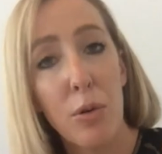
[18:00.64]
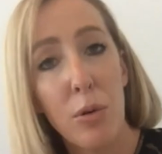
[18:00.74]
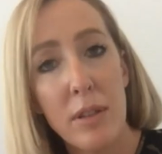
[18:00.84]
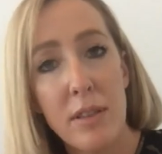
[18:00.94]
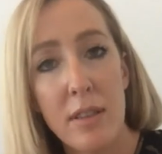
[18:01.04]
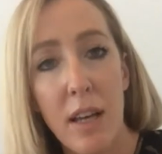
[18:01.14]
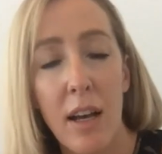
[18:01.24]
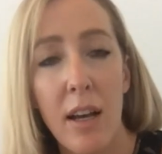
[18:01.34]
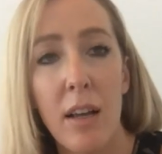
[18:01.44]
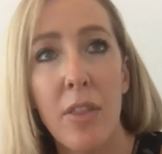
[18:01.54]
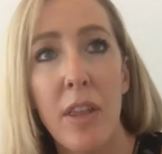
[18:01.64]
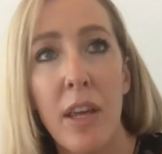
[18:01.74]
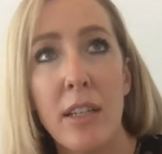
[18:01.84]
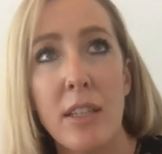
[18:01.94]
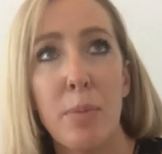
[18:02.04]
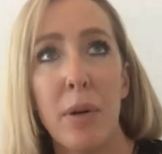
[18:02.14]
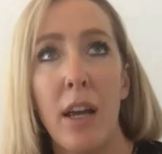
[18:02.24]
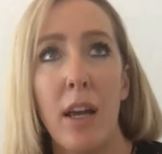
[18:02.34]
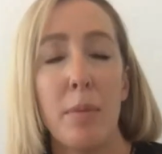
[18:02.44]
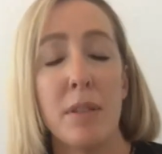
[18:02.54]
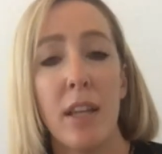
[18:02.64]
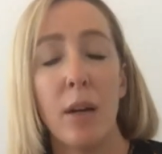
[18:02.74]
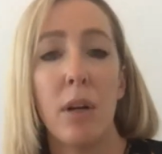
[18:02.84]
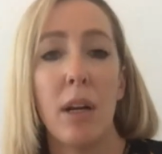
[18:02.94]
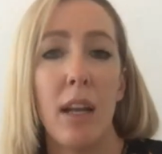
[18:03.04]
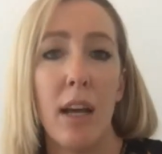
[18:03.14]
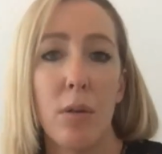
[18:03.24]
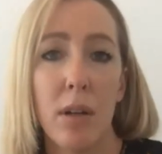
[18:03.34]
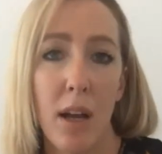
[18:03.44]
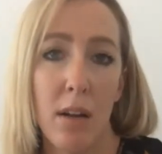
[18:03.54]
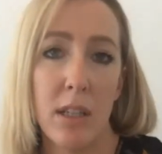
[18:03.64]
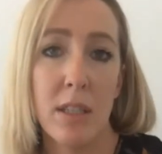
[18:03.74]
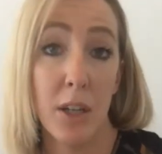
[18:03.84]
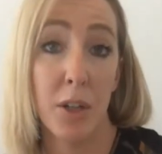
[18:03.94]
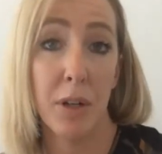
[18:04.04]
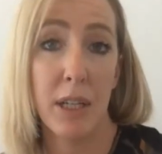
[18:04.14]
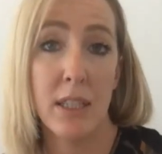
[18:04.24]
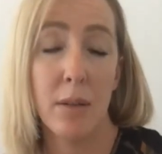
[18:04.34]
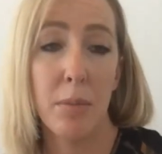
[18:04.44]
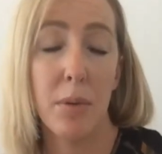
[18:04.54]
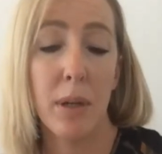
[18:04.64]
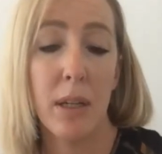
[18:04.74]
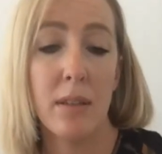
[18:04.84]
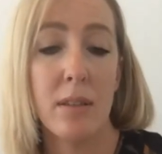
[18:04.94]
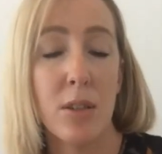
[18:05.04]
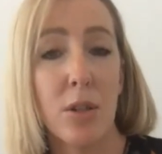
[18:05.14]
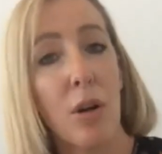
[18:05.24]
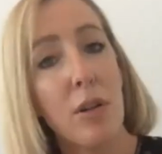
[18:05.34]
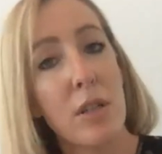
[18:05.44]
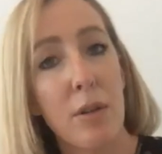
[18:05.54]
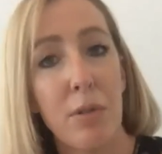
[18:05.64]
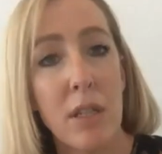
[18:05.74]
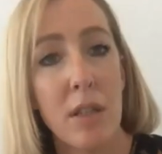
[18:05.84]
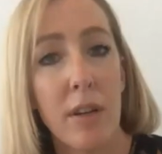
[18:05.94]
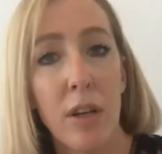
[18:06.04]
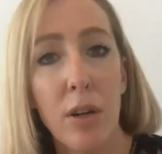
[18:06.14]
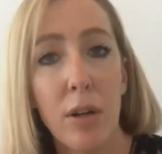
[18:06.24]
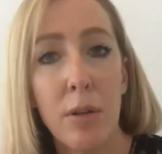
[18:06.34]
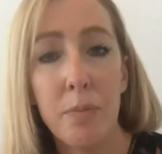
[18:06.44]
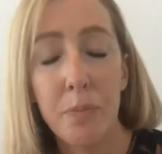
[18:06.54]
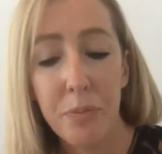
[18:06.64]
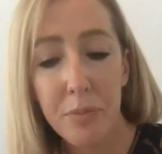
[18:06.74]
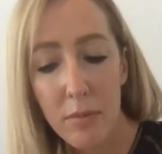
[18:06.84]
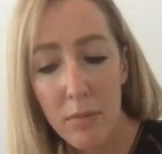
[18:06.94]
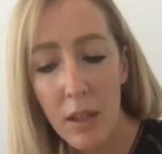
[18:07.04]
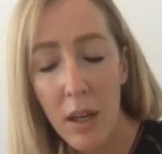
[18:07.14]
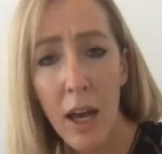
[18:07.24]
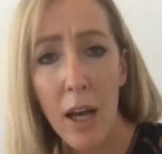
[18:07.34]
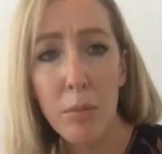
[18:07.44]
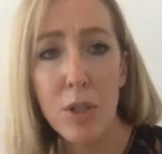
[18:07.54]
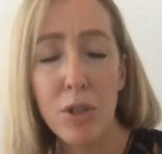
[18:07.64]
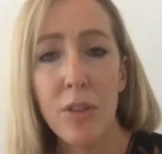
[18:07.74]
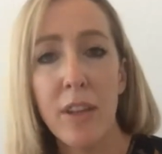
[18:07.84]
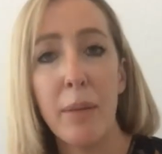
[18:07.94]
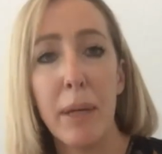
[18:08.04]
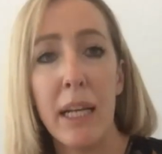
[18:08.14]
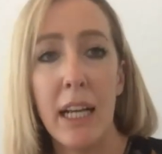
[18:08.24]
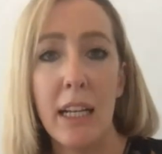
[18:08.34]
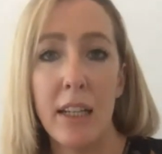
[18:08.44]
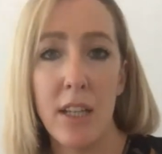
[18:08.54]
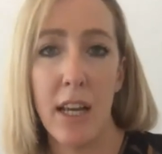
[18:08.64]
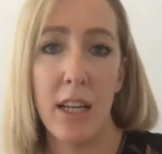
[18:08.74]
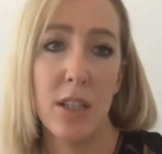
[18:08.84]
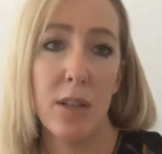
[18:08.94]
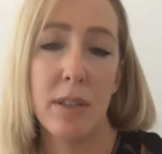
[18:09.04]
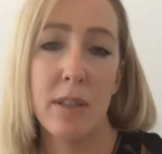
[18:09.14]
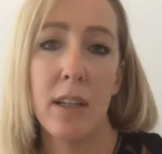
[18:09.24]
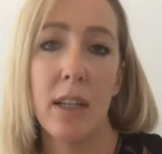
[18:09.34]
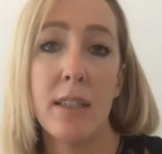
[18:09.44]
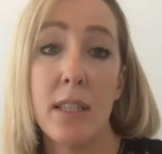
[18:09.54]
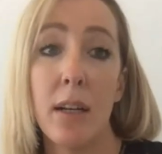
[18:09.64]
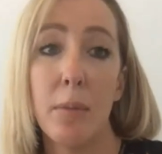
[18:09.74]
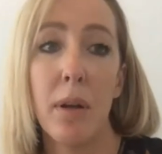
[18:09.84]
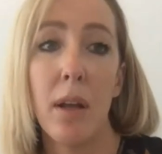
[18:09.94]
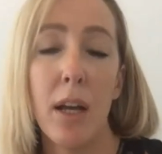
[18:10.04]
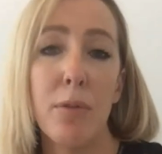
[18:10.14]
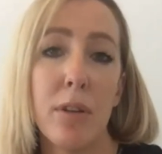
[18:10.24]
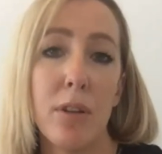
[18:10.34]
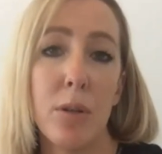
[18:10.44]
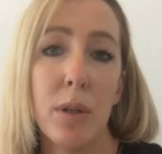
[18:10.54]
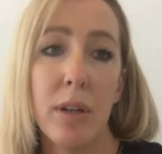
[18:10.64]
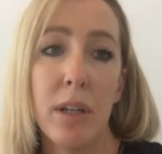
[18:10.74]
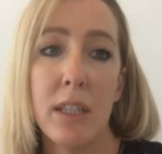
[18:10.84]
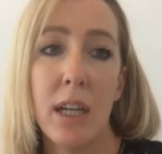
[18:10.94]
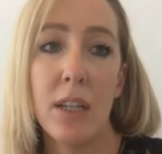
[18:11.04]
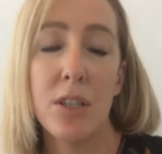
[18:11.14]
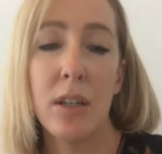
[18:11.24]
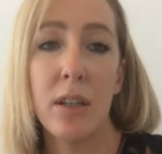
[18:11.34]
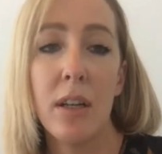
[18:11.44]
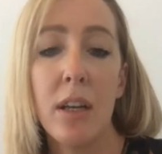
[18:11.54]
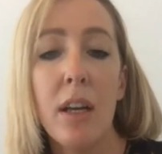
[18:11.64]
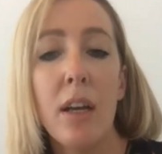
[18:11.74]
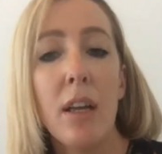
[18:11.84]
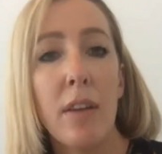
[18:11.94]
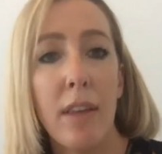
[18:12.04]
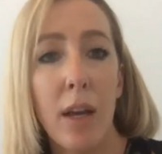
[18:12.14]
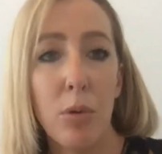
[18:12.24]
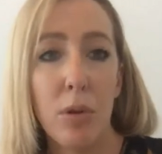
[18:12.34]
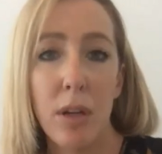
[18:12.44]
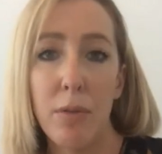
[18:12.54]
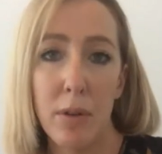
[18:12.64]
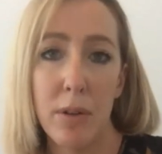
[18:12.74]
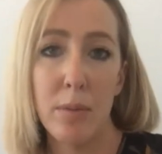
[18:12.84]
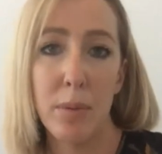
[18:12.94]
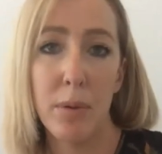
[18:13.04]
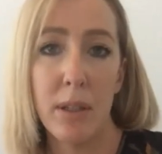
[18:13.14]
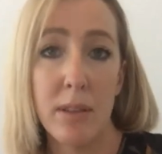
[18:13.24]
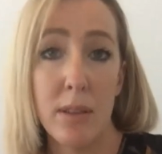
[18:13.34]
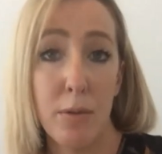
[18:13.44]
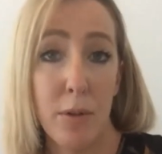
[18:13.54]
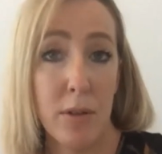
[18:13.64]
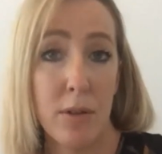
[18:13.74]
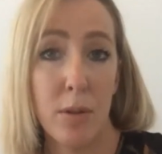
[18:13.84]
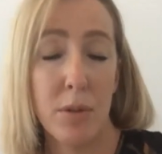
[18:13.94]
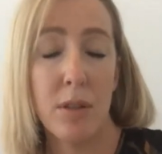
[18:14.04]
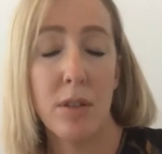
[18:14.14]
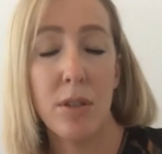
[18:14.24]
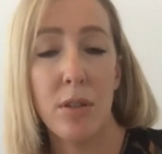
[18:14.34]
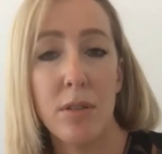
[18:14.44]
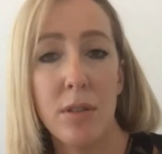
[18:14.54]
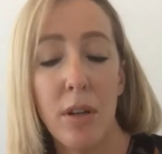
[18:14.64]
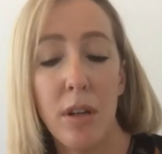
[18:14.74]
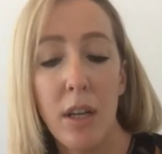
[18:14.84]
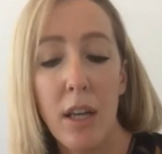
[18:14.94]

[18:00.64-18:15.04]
thoughts are that perhaps they will allow current accredited employers to go to the front of the queue should they be needing to actually physically still apply for the new accreditation. Then they will give those employers the first option to do so.